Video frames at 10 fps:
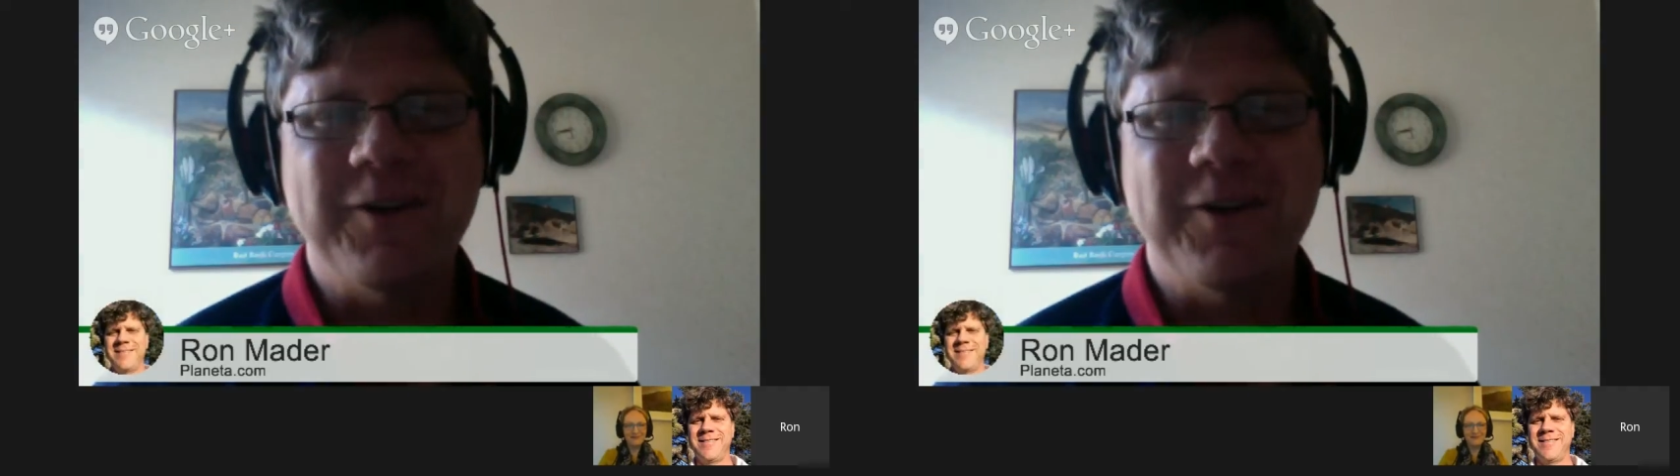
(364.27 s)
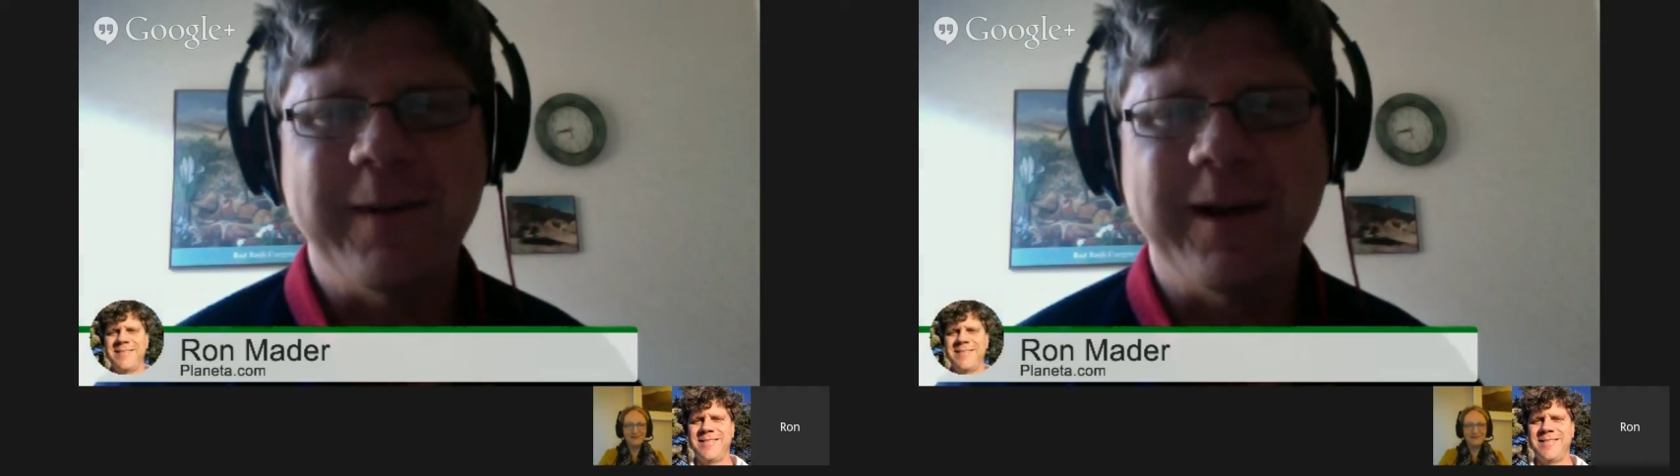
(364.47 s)

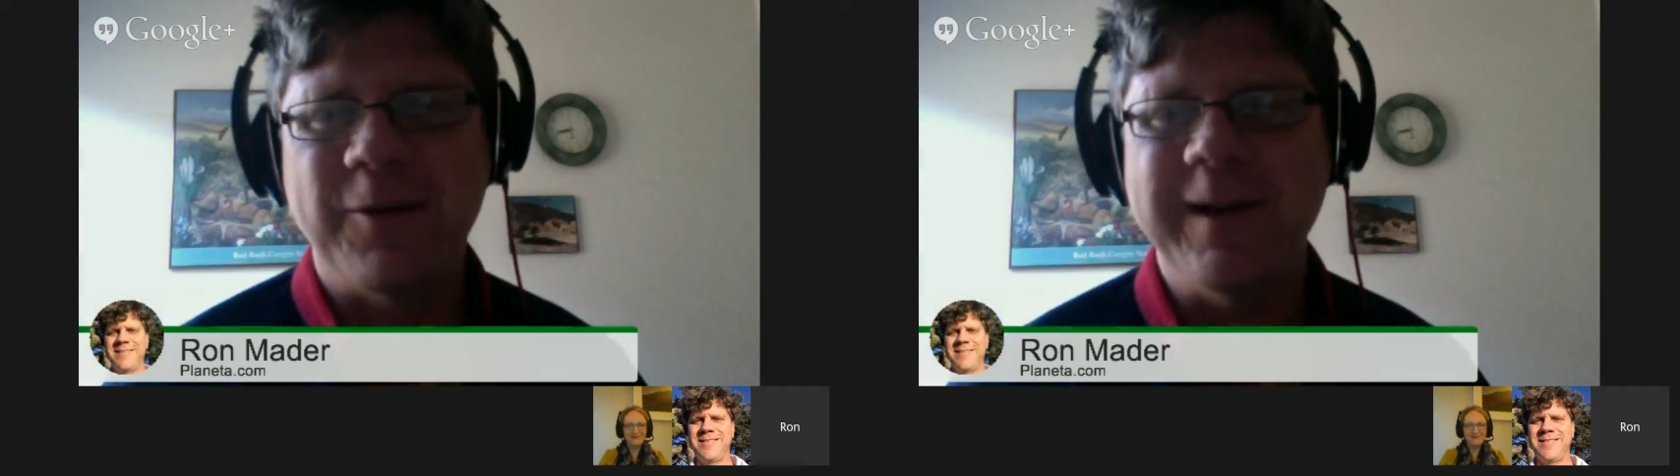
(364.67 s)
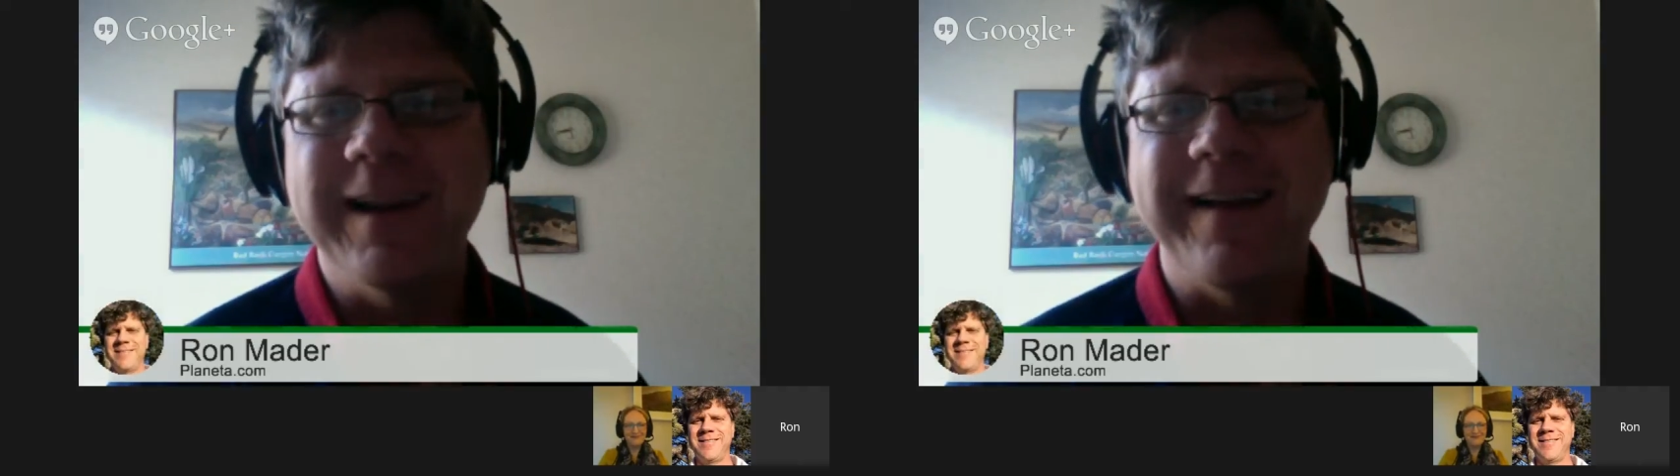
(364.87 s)
but I'll
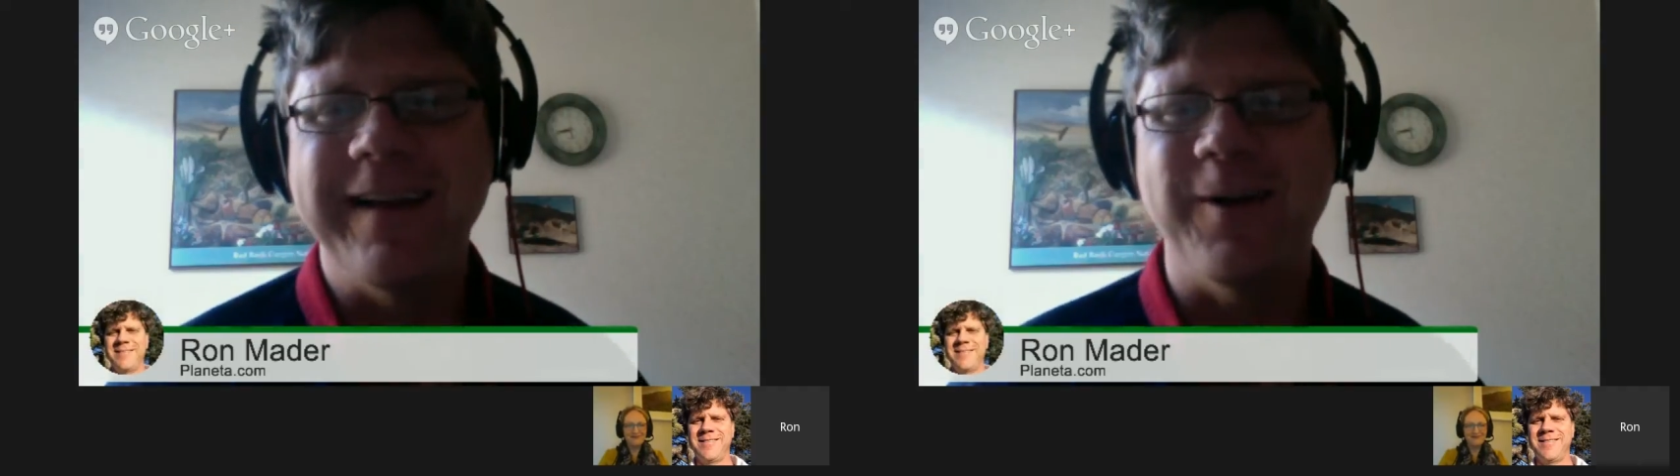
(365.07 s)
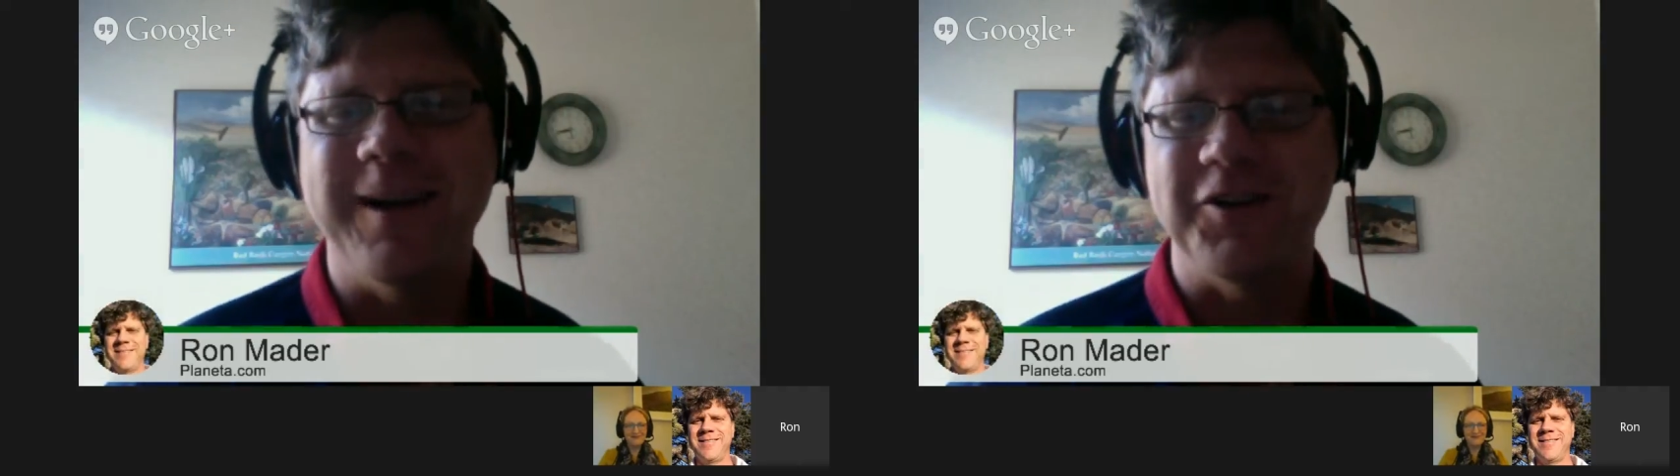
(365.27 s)
relay the
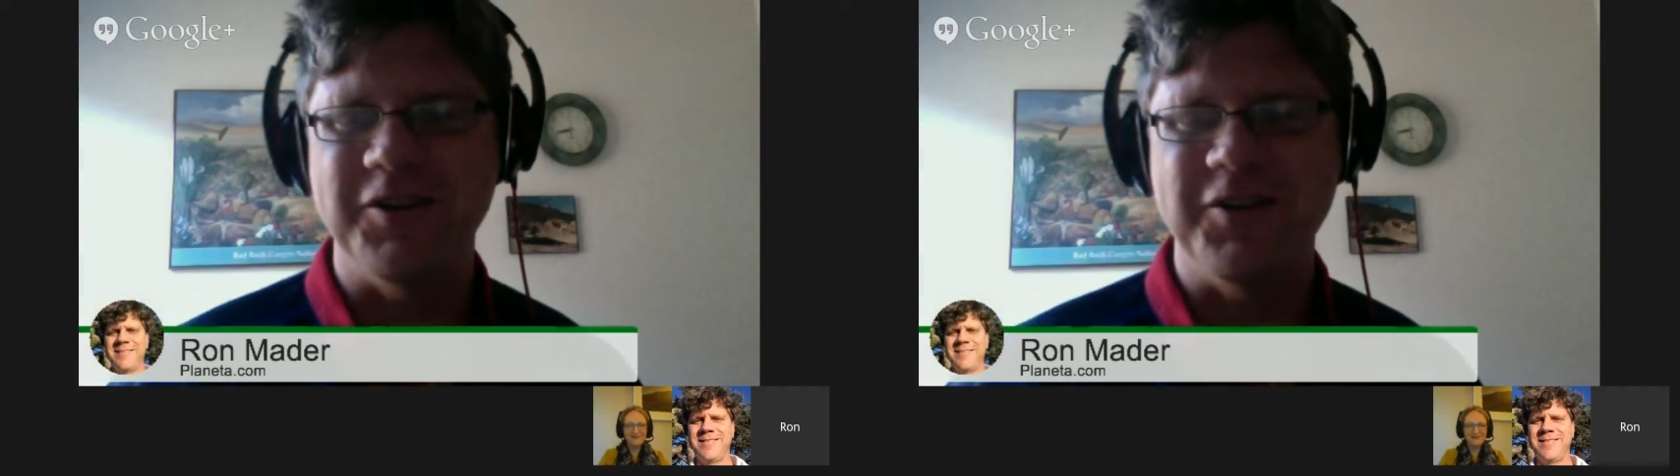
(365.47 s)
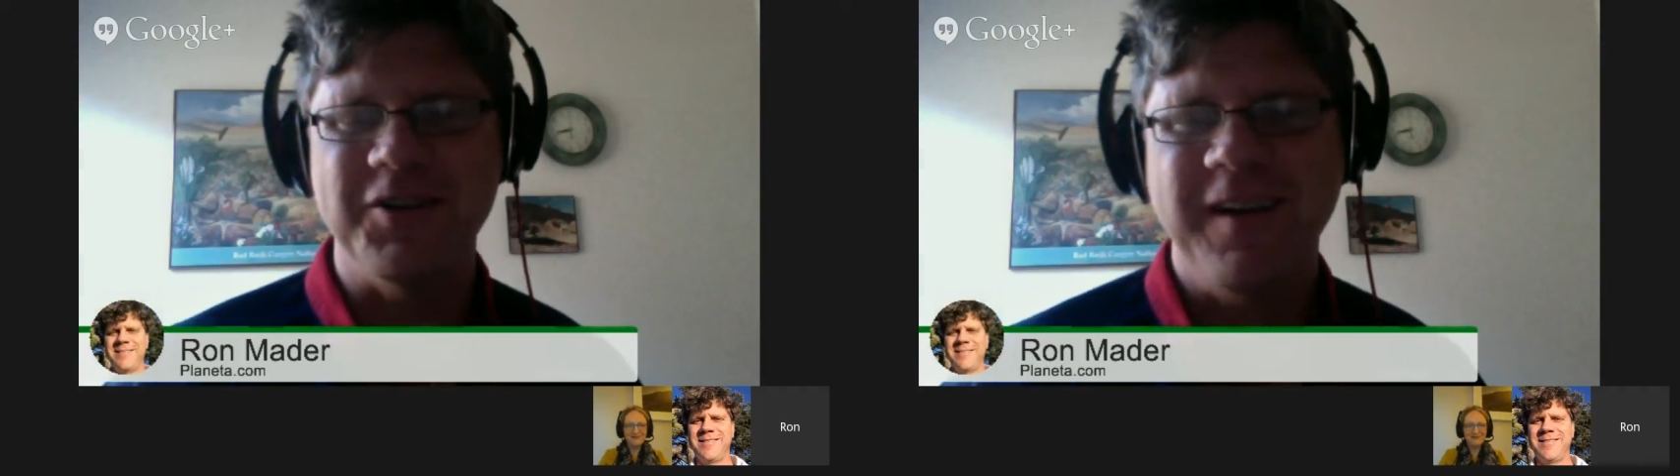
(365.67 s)
questions.